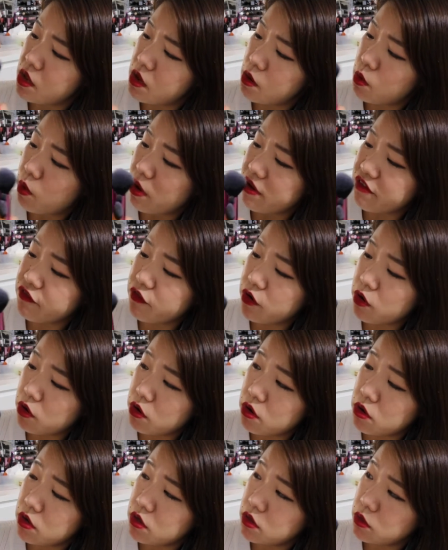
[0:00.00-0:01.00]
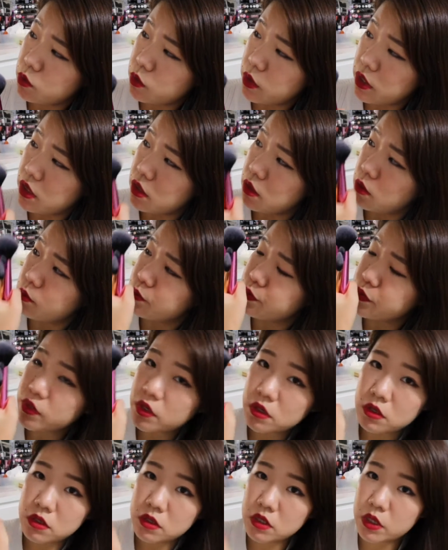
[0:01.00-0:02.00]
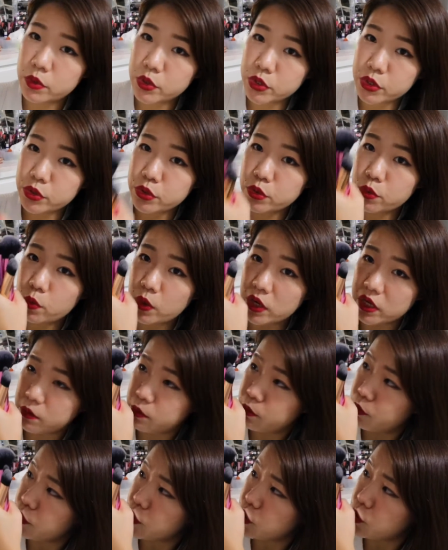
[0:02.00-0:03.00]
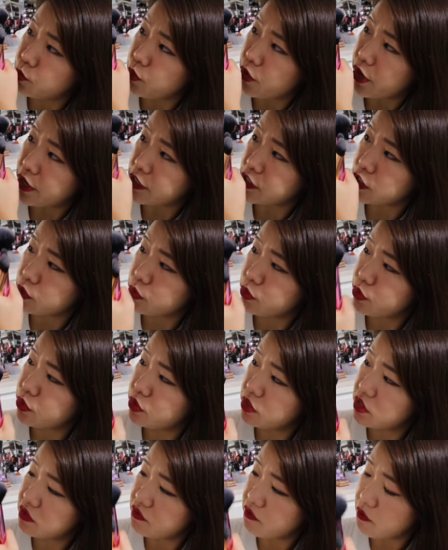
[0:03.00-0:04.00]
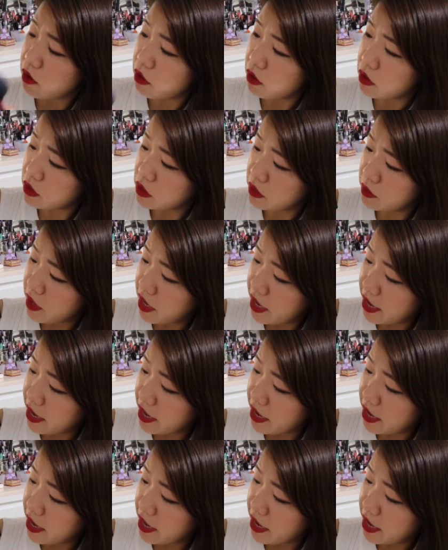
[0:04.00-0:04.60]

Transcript: what for. They will show you which brush to use for,